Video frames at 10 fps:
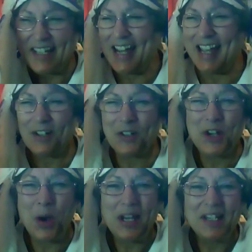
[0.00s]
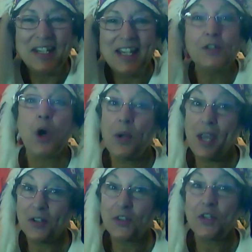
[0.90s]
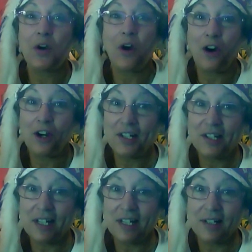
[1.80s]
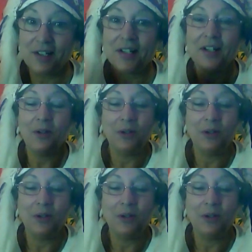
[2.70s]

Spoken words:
There's no ETs. Oh yes, there are ETs. Oh yes,